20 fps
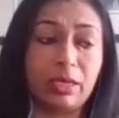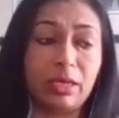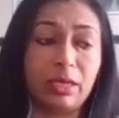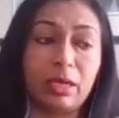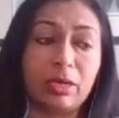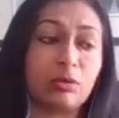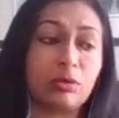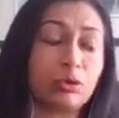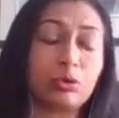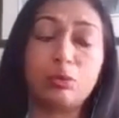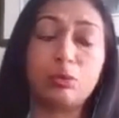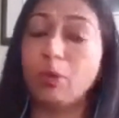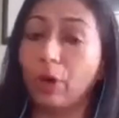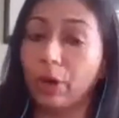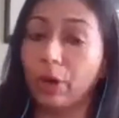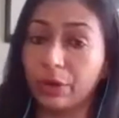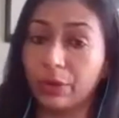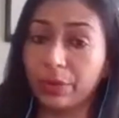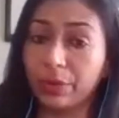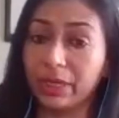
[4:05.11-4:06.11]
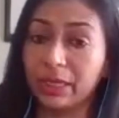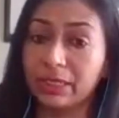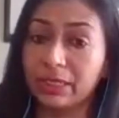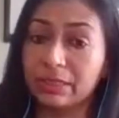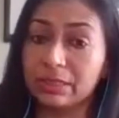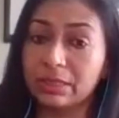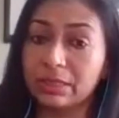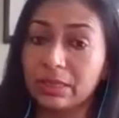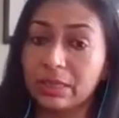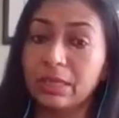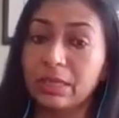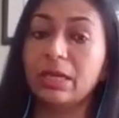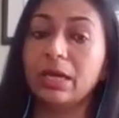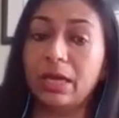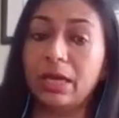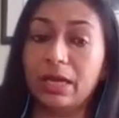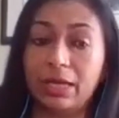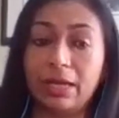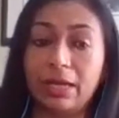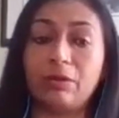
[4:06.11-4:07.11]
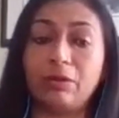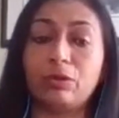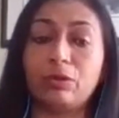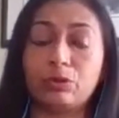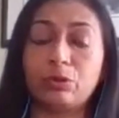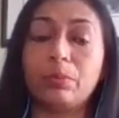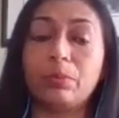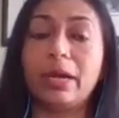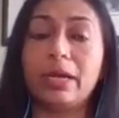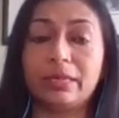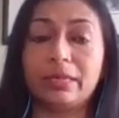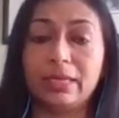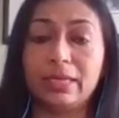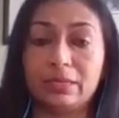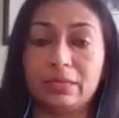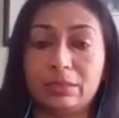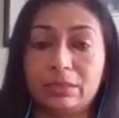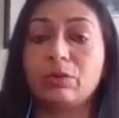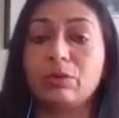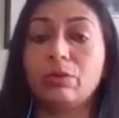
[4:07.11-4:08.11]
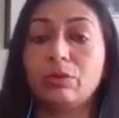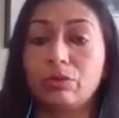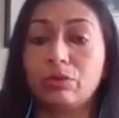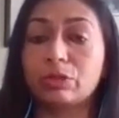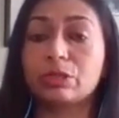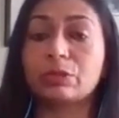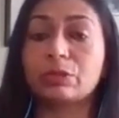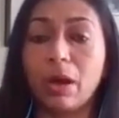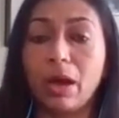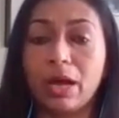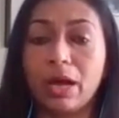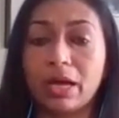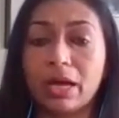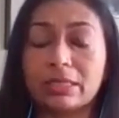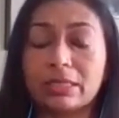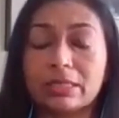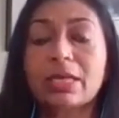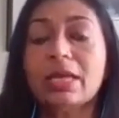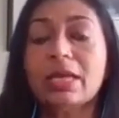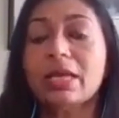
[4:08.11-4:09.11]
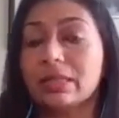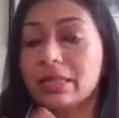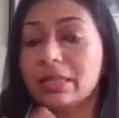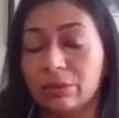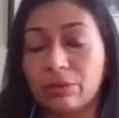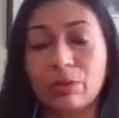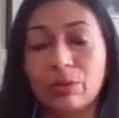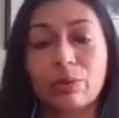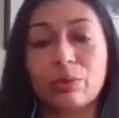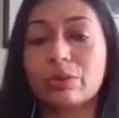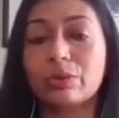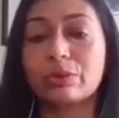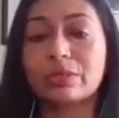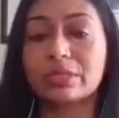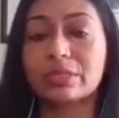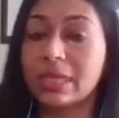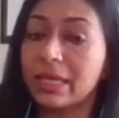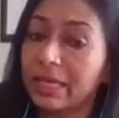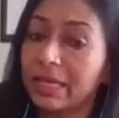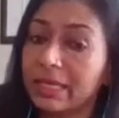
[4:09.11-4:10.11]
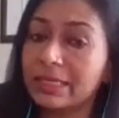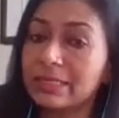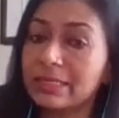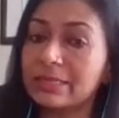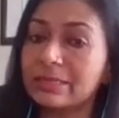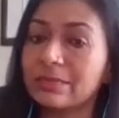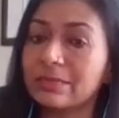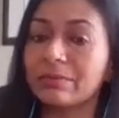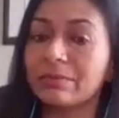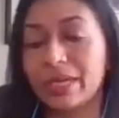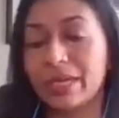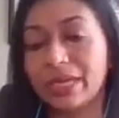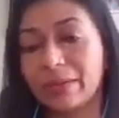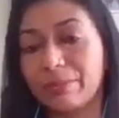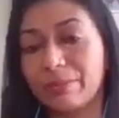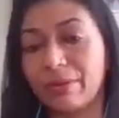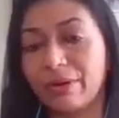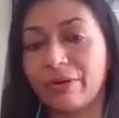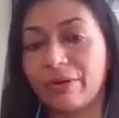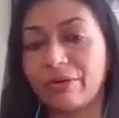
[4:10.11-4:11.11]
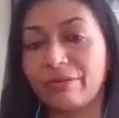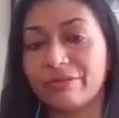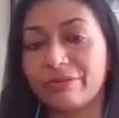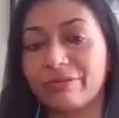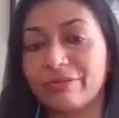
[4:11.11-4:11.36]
go to Walgreens and I want to buy that glucose box, that glucose is made up of